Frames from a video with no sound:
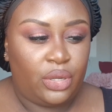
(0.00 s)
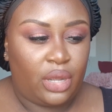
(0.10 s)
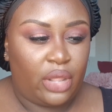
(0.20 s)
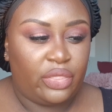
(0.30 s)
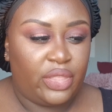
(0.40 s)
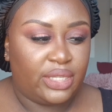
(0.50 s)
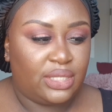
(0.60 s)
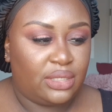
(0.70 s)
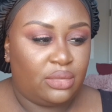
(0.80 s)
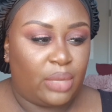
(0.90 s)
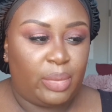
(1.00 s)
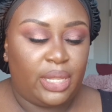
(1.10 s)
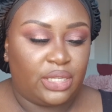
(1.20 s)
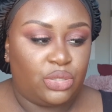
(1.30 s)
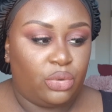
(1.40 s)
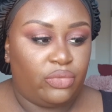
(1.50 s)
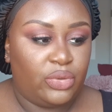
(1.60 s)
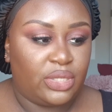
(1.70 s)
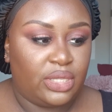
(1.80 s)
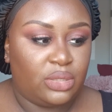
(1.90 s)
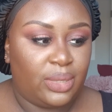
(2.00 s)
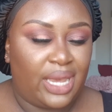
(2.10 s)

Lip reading: on this, maybe like 2 reviews on this wig.